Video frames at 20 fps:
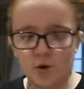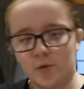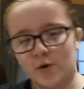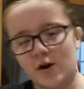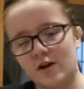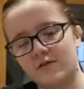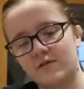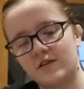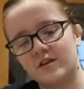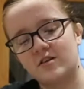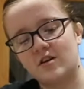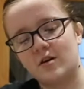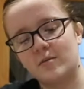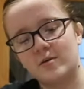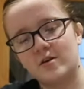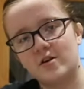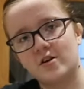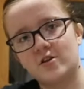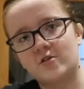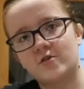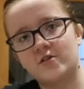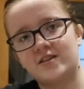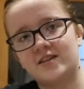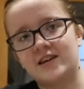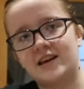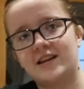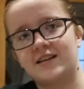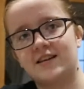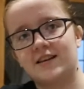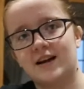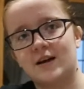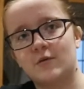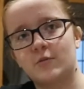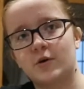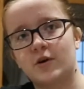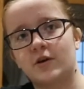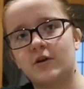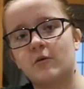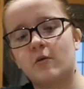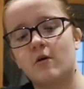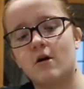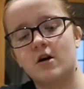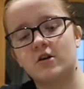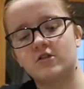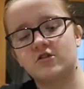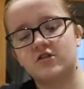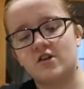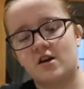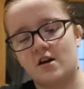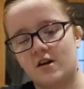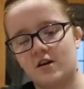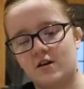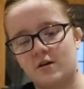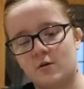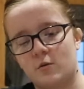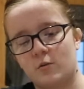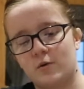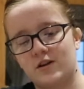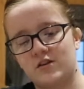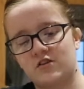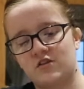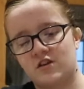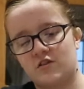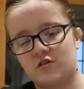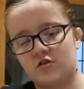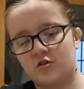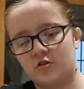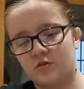We're having Domino's for tea and we're gonna watch Witches.